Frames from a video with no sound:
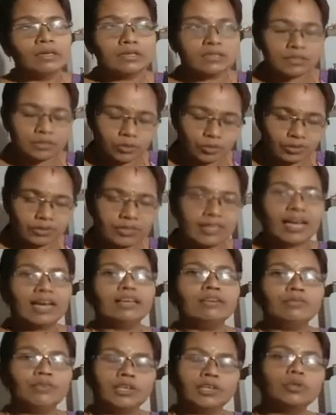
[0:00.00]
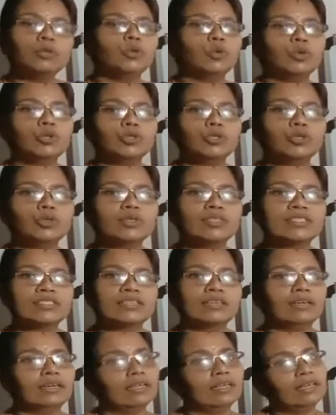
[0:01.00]
So that we are going to
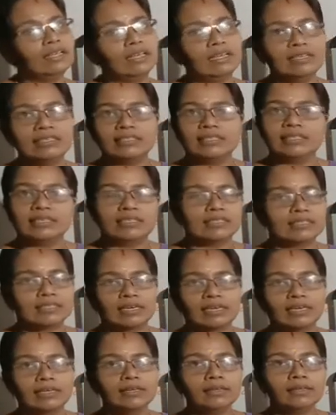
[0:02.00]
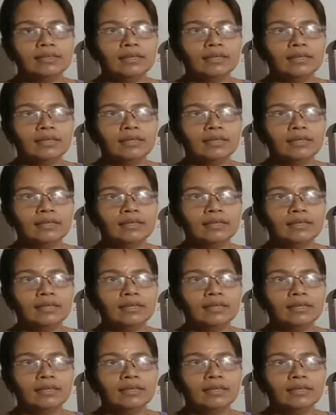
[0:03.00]
study in detail,